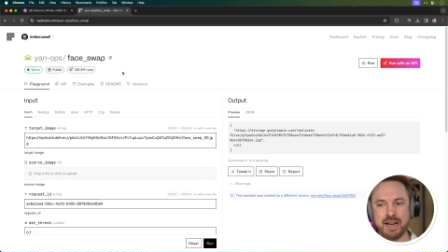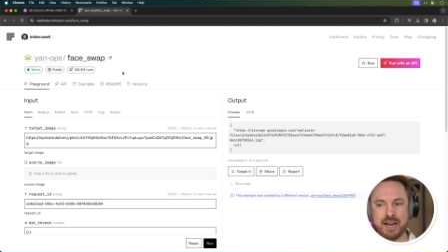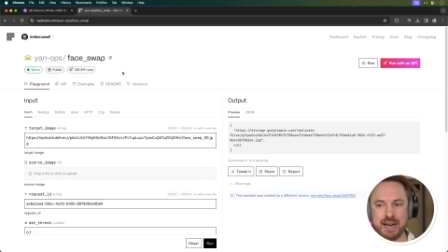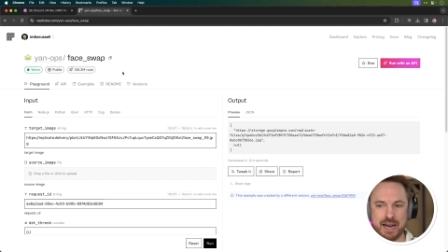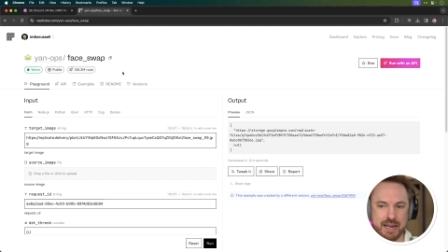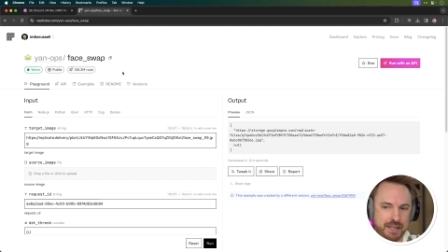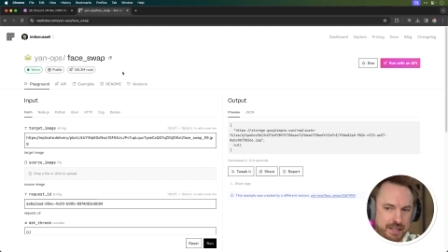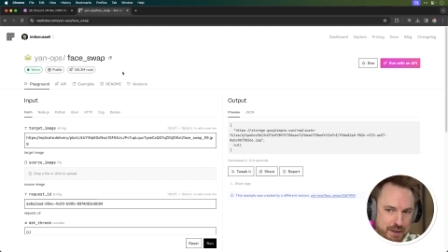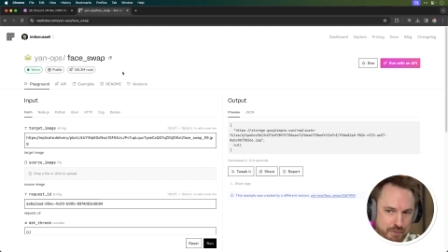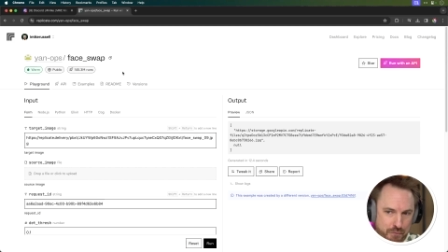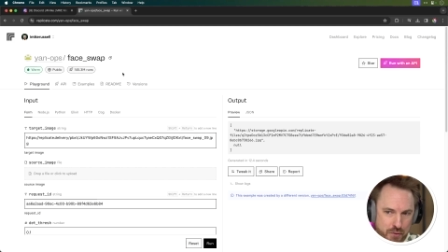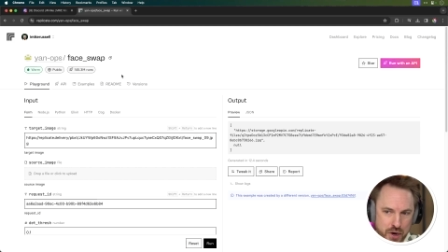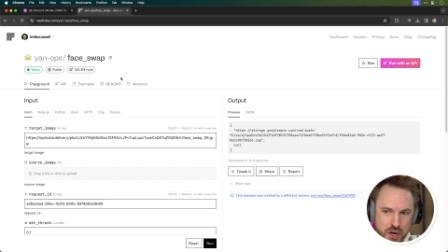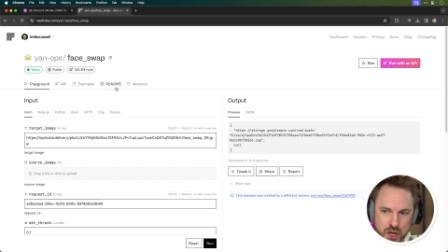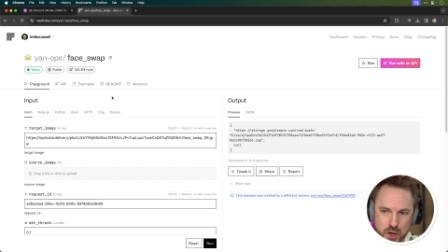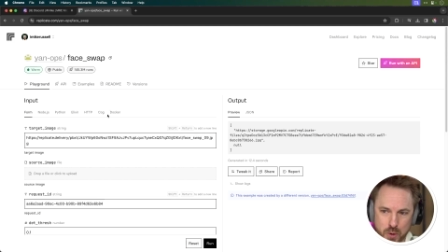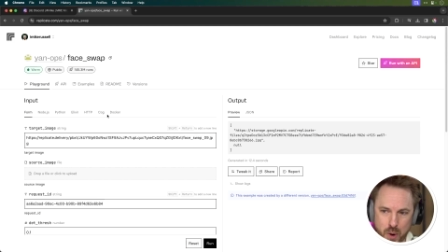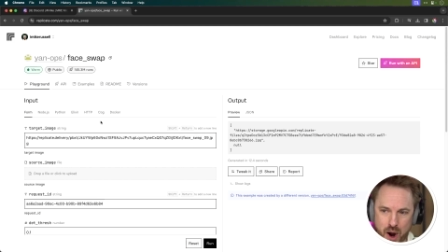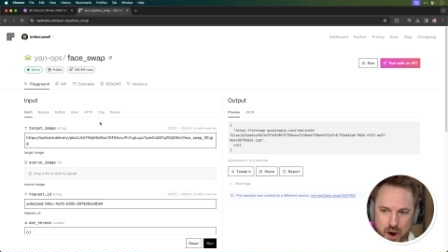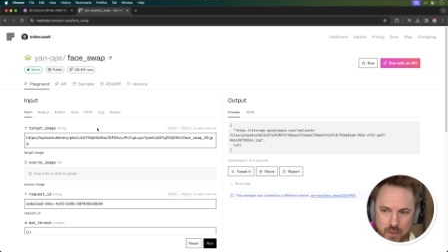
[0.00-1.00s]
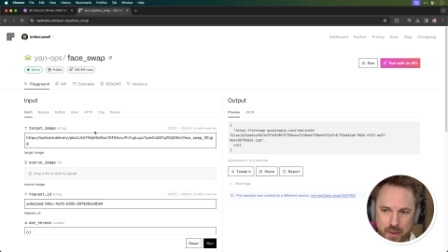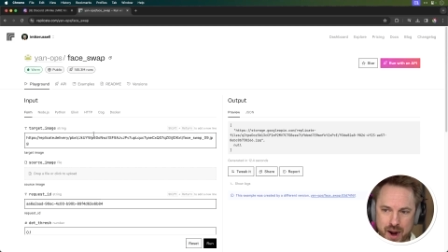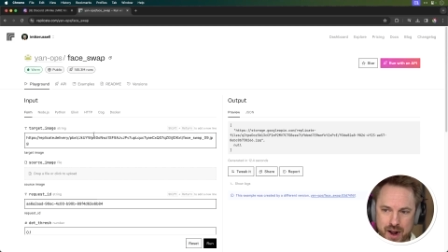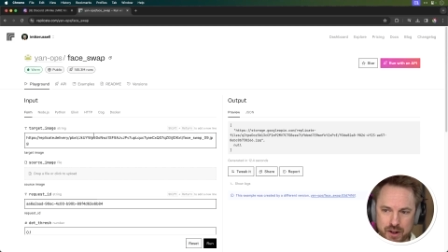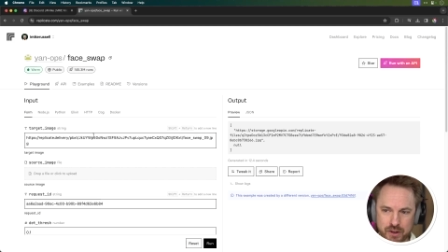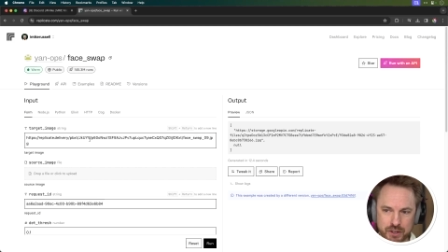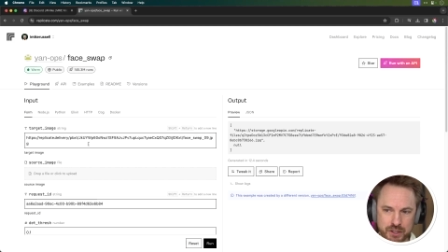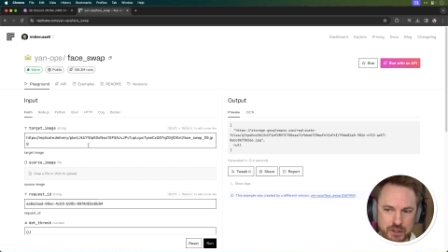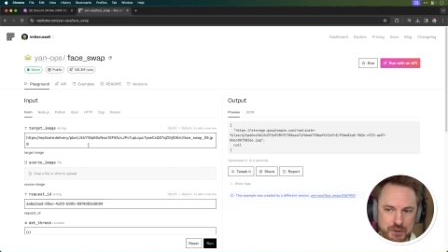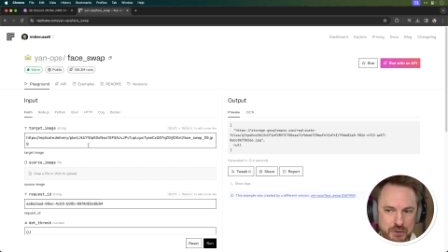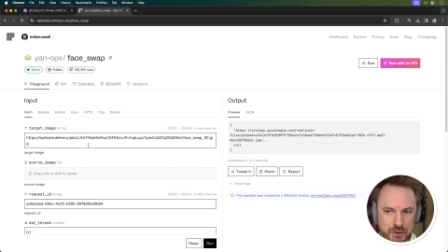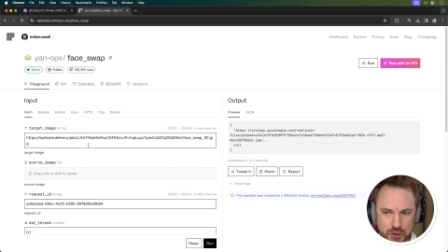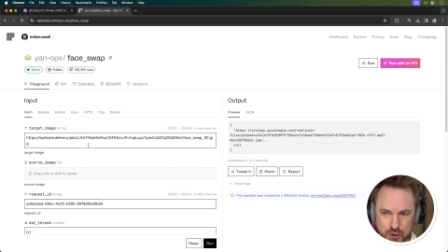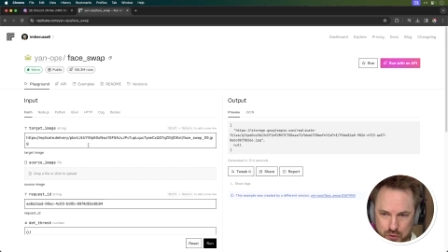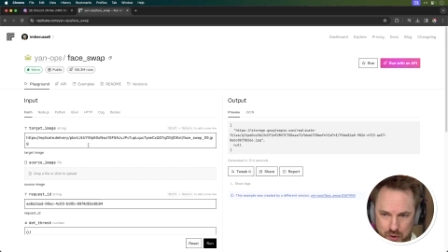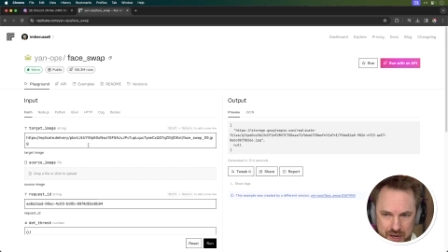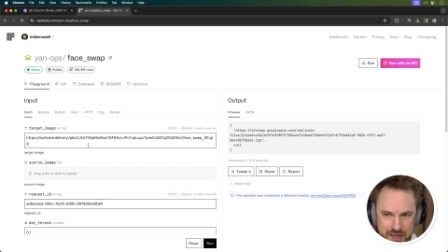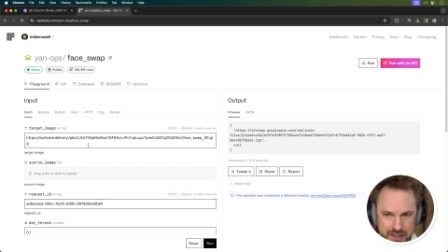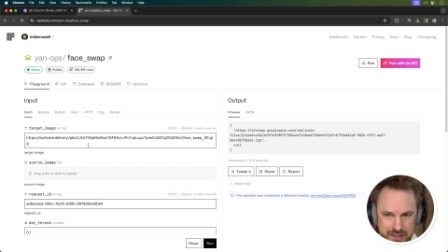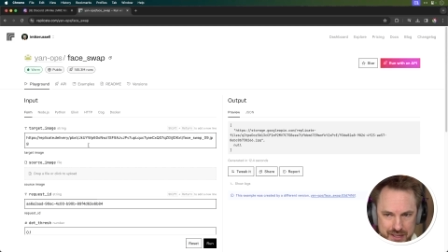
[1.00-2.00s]
and different URLs and
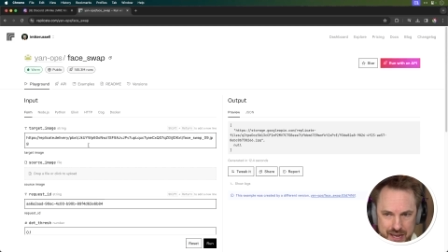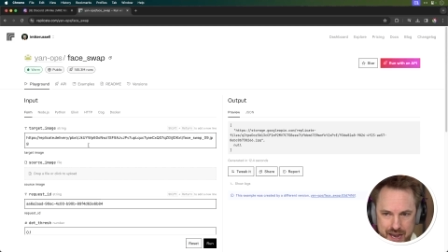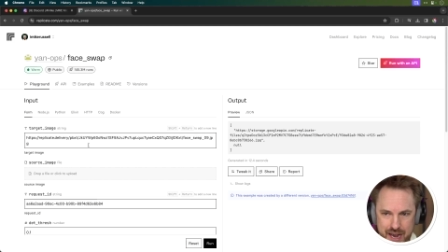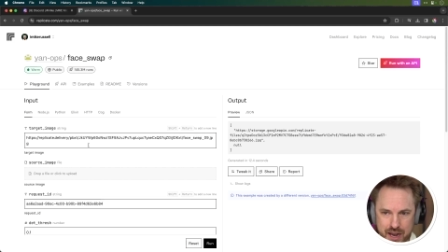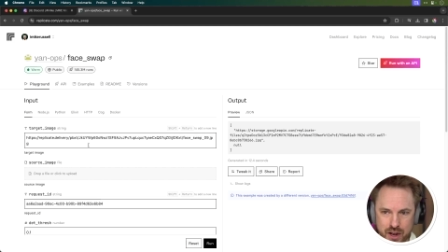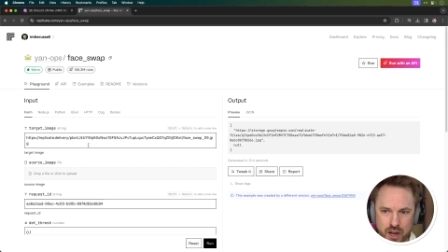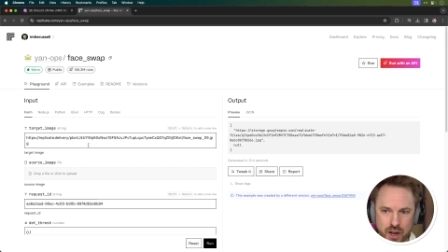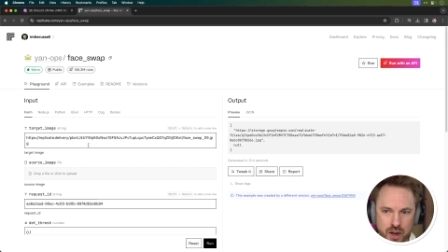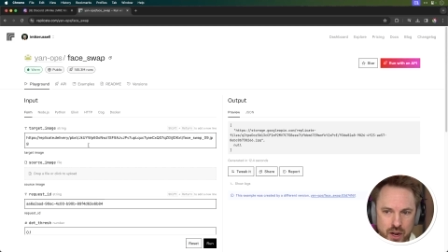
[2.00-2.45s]
strings there.